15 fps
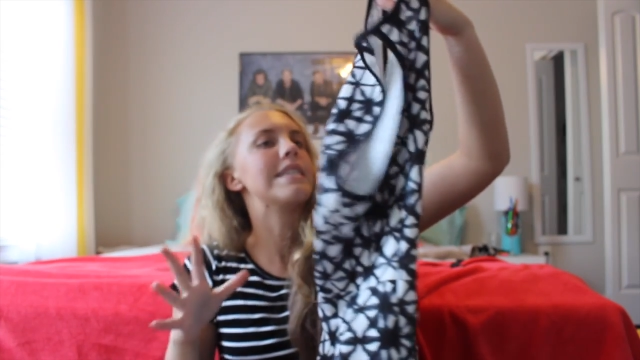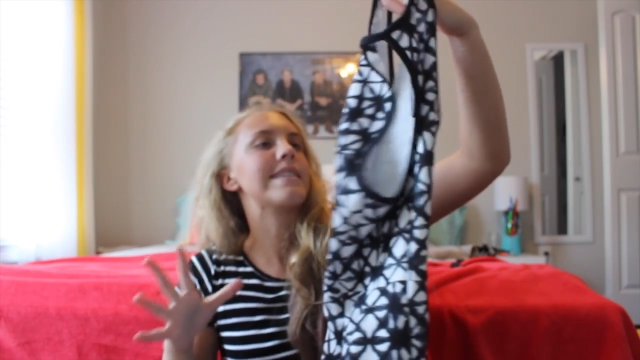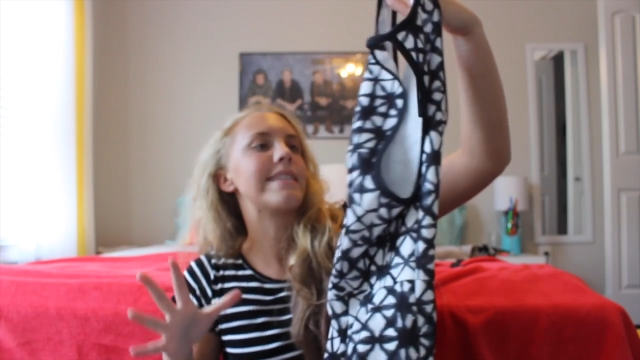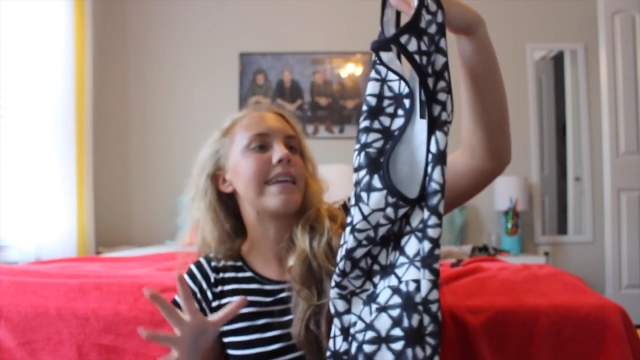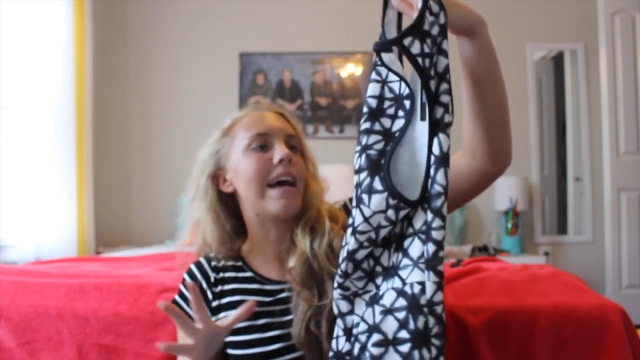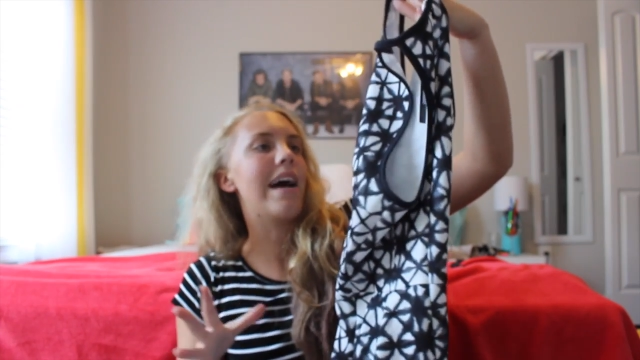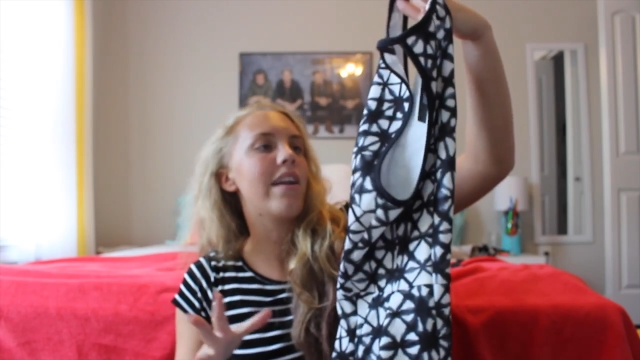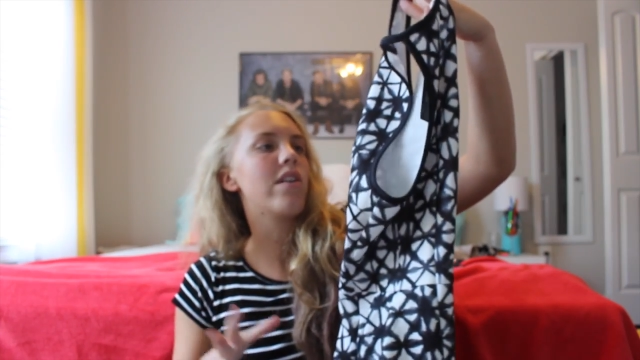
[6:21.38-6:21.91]

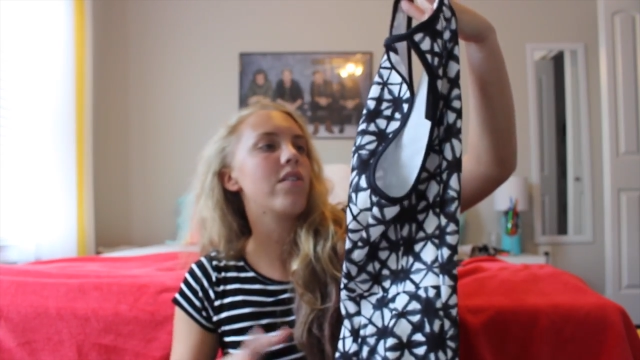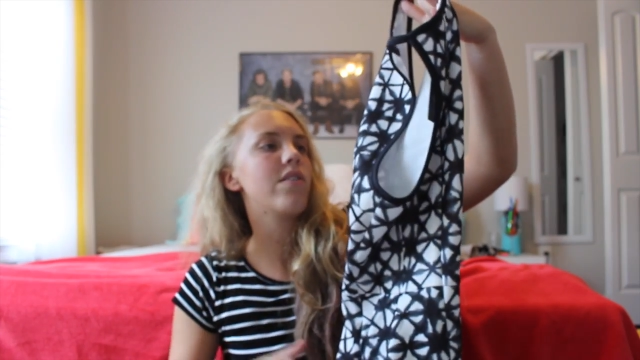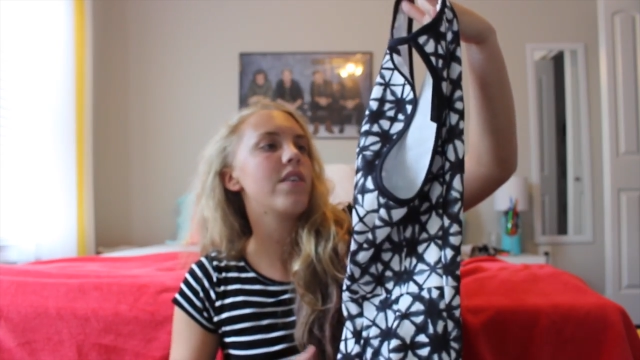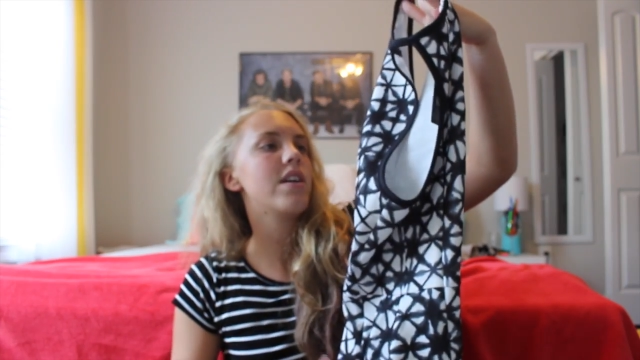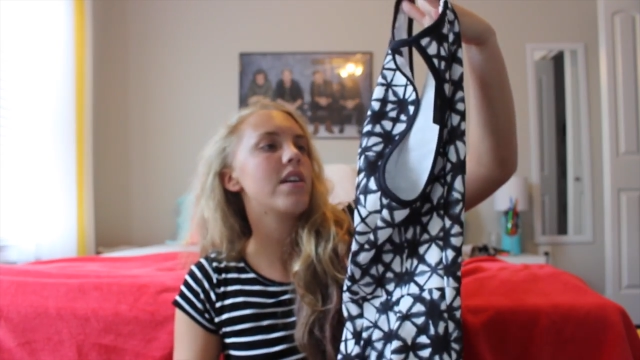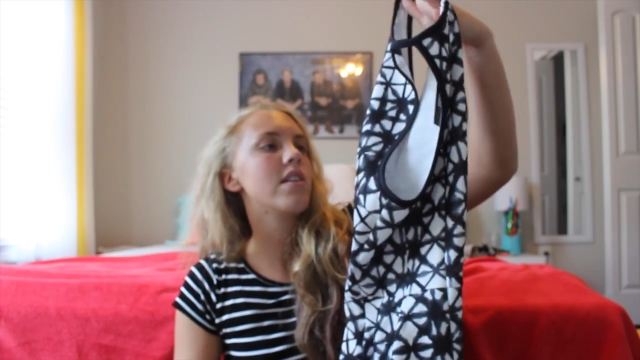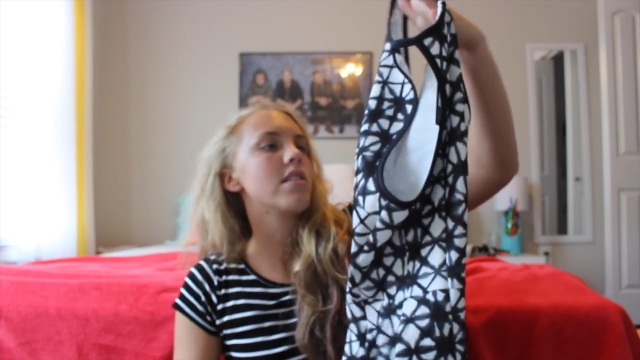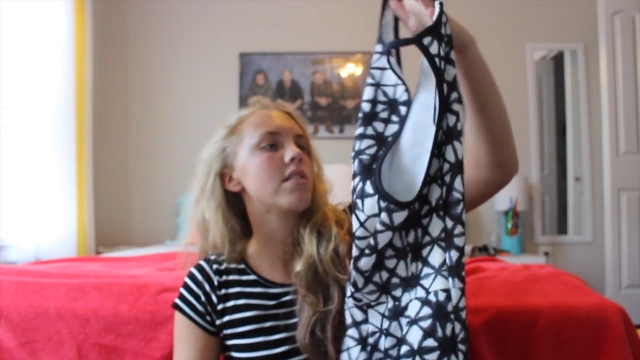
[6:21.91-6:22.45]
design on
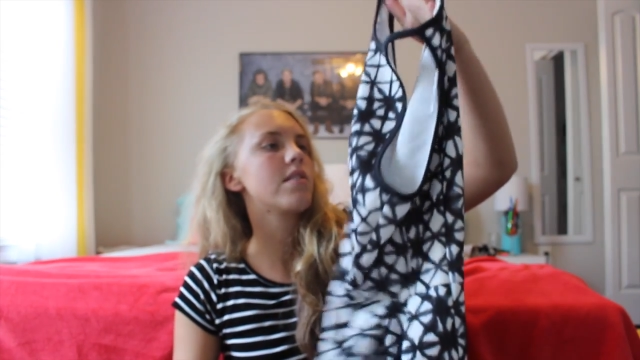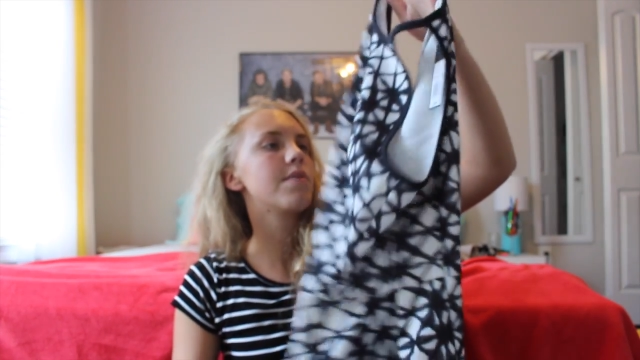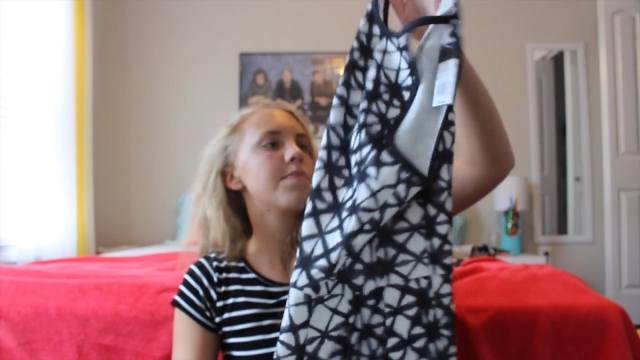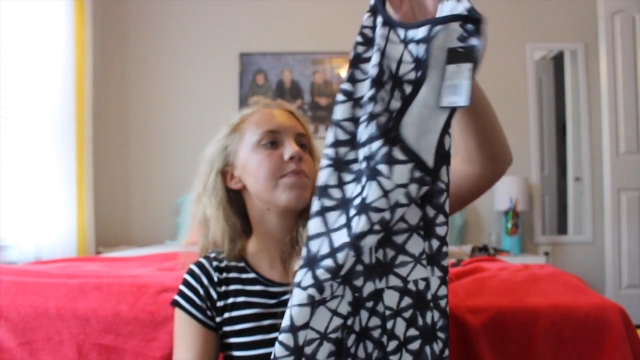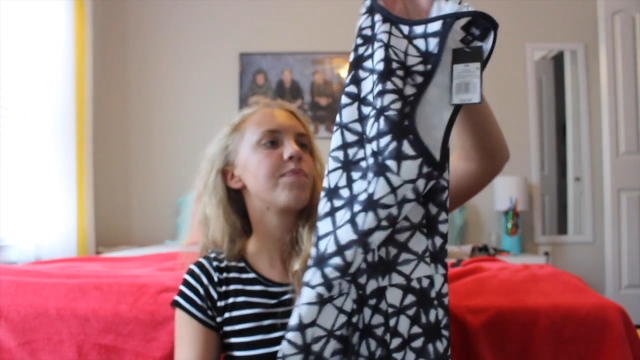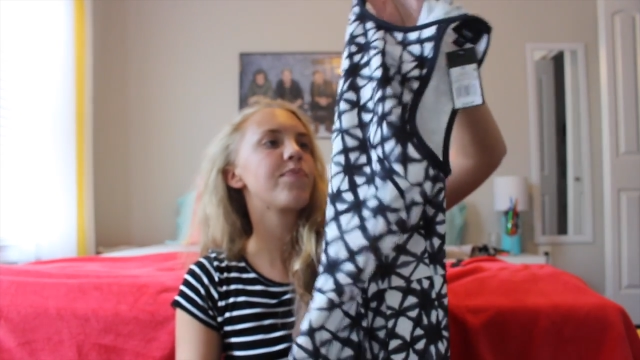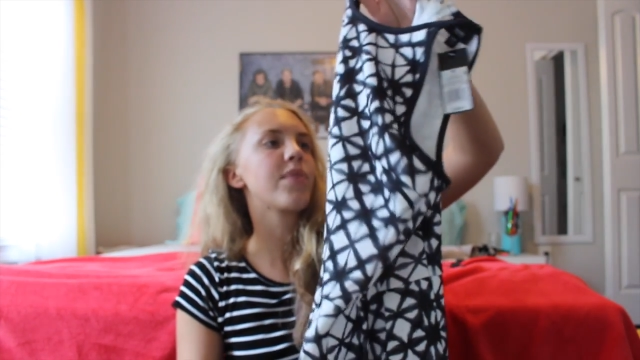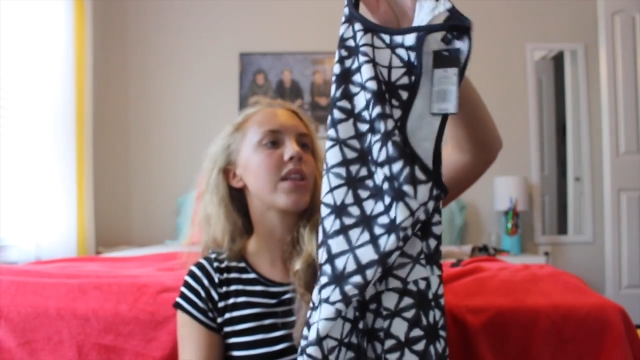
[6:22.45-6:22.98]
this,
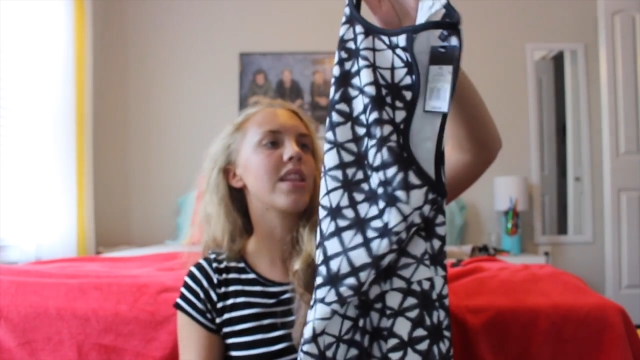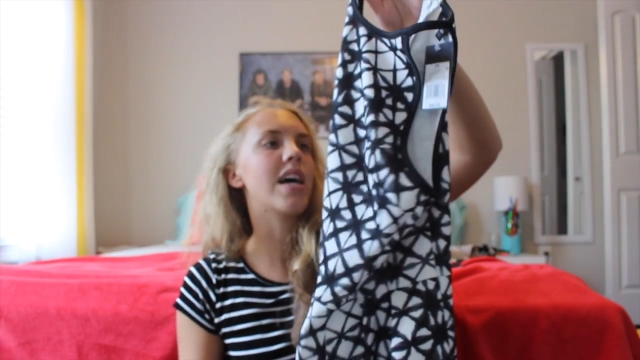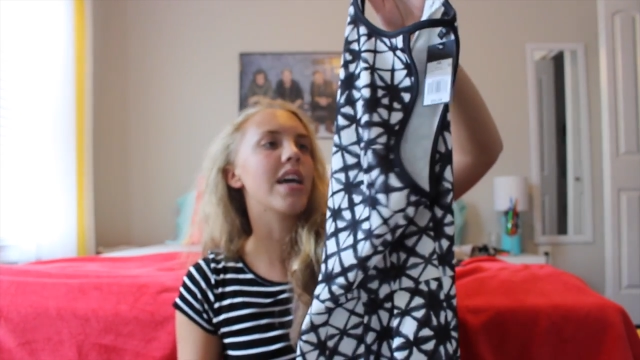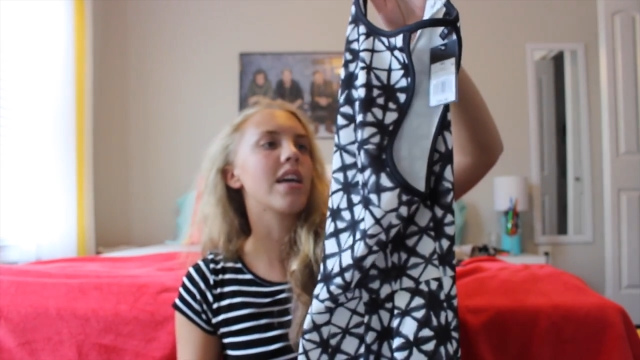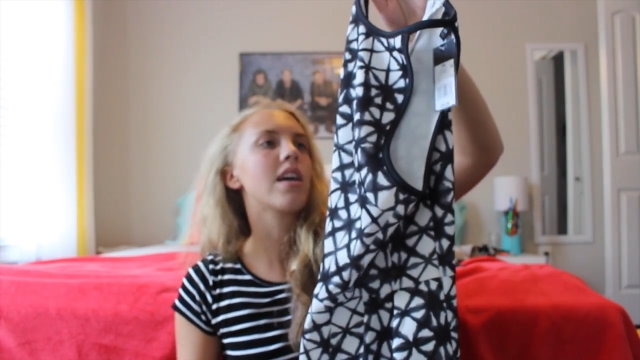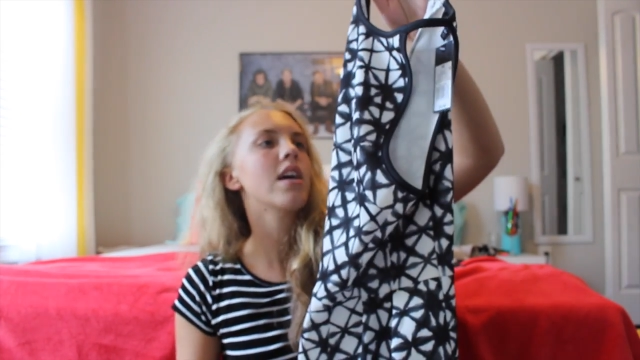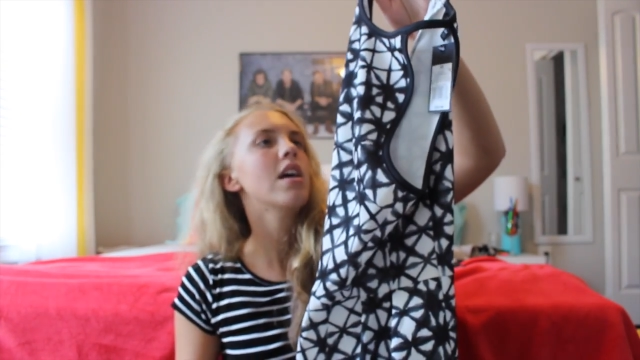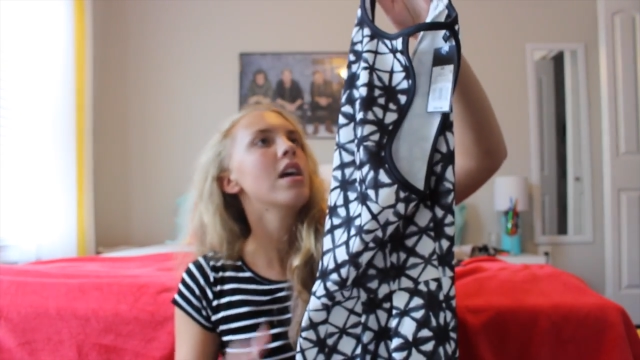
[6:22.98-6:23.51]

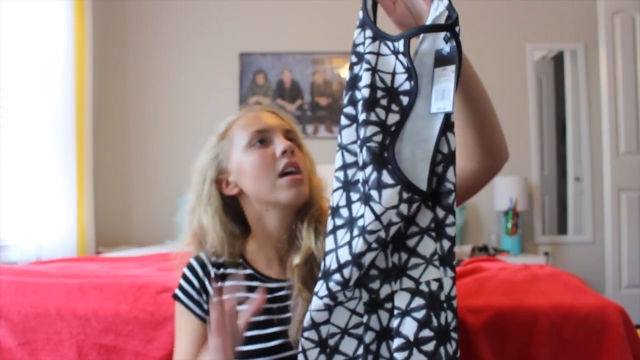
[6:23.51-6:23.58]
like,